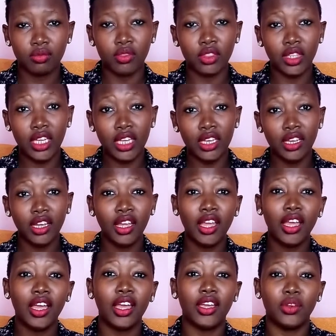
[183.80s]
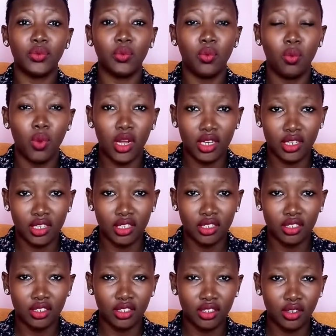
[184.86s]
think and what
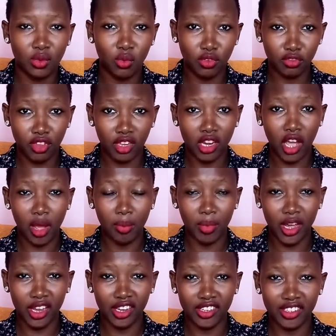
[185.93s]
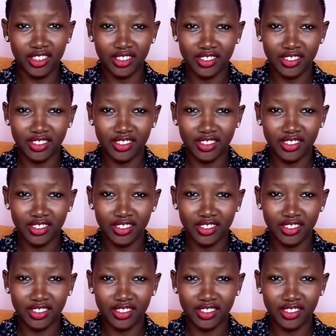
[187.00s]
we feed our mind.